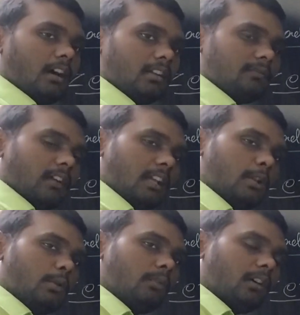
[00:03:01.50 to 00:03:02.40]
what
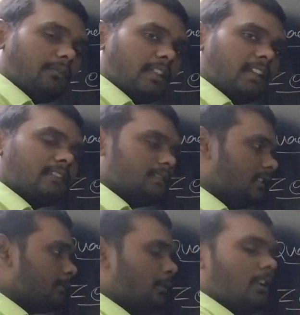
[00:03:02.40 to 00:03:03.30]
value of x
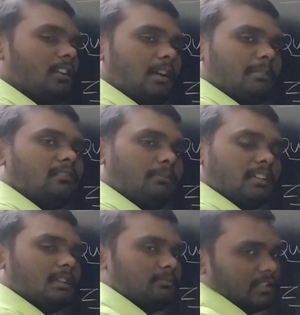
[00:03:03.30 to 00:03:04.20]
this polynomial
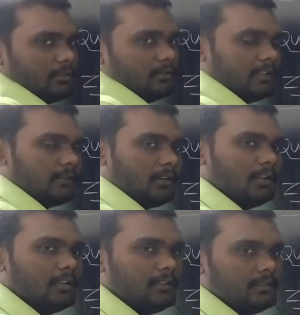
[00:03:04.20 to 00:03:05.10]
will become 0 is
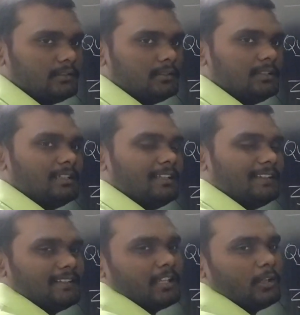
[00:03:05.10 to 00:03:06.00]
called the
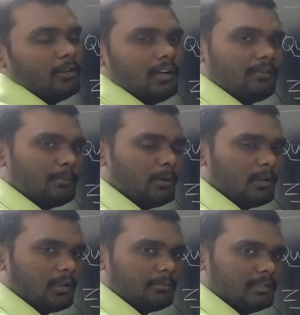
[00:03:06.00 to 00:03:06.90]
0 of a
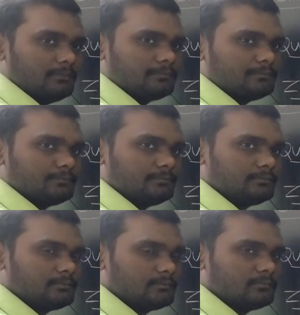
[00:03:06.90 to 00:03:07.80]
polynomial.
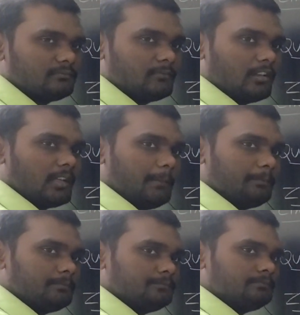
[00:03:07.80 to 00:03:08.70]

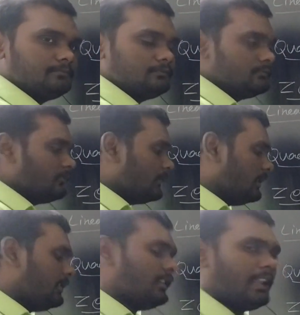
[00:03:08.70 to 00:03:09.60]
Okay.
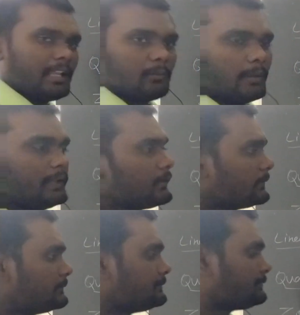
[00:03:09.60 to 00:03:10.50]

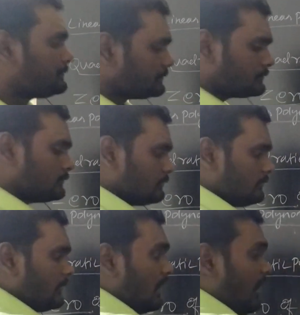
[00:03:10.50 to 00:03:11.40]
Likewise,
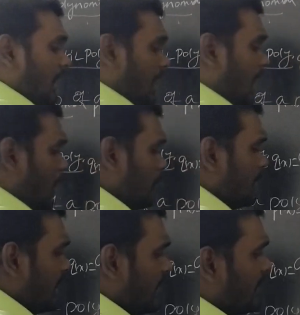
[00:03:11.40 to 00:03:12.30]
how
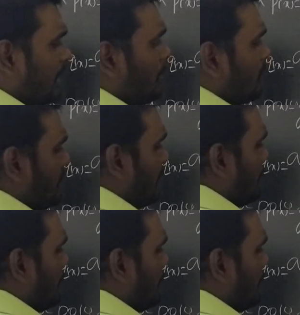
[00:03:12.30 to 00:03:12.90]
many zeros